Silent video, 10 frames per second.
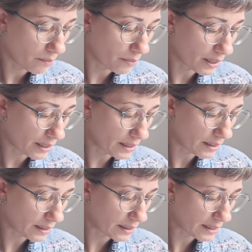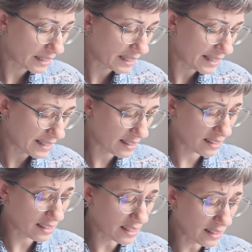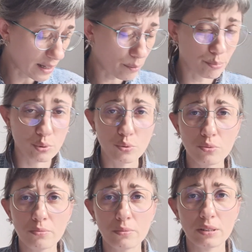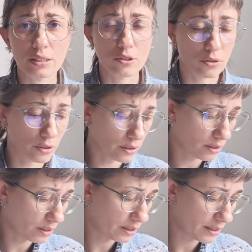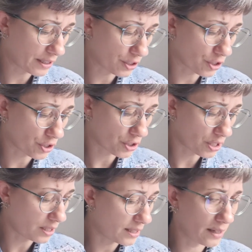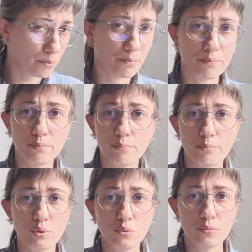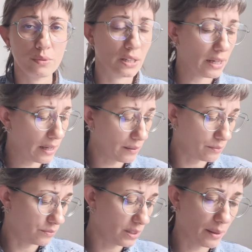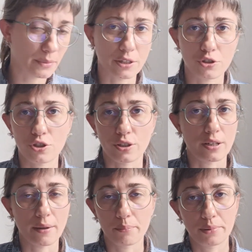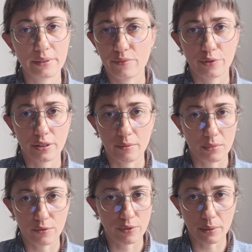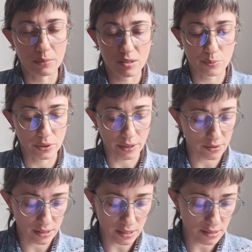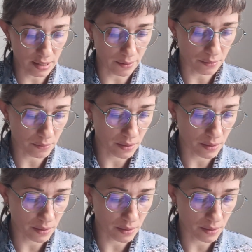by Keshina Boom or Keshina Boom. I'm not sure. Please forgive me if I mispronounce this. I